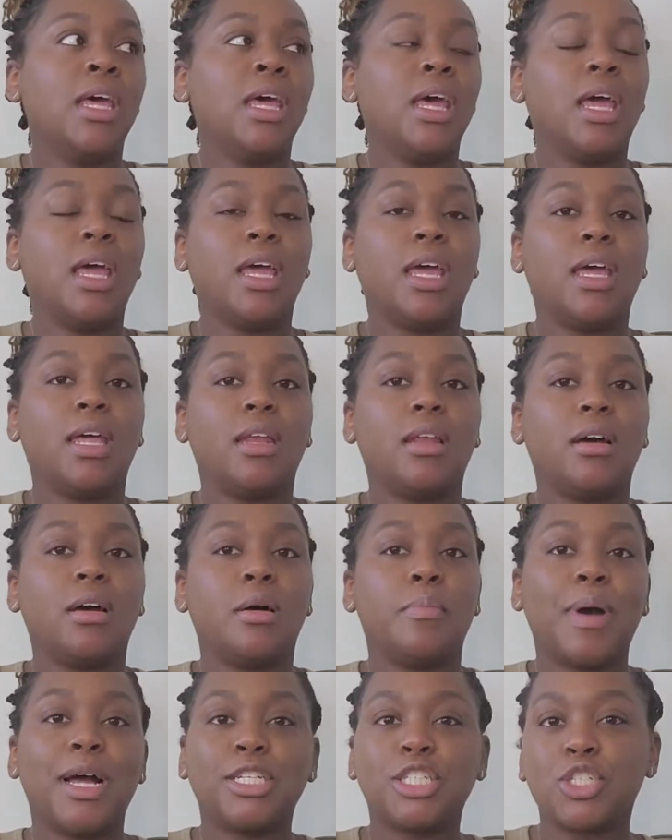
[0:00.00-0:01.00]
And
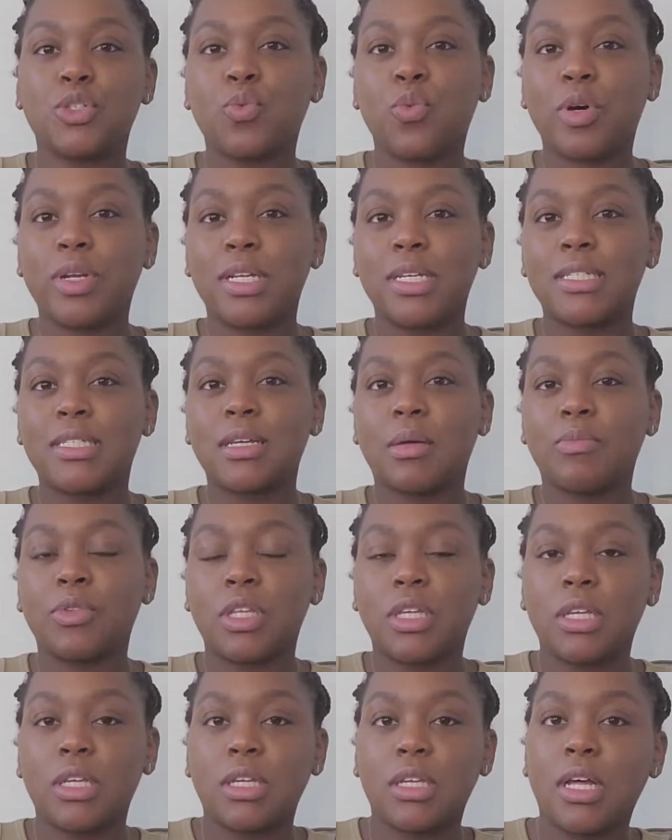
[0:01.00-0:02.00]
I just wanted
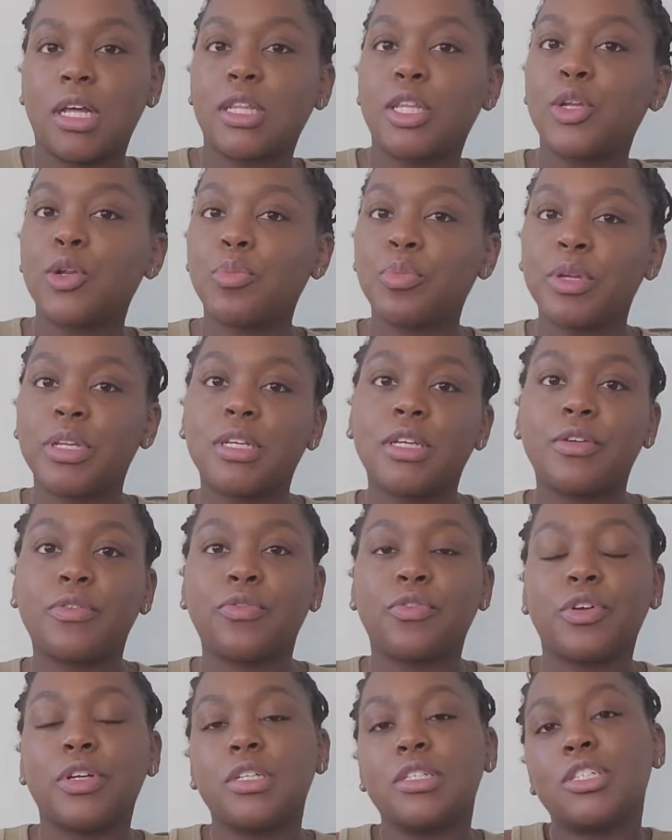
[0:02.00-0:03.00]
something a little bit
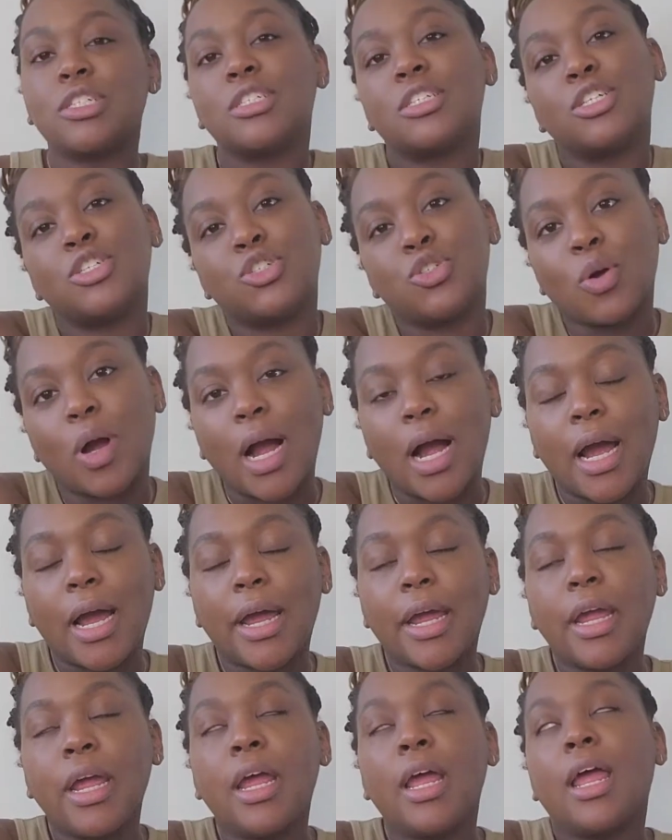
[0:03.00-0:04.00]
different just to try.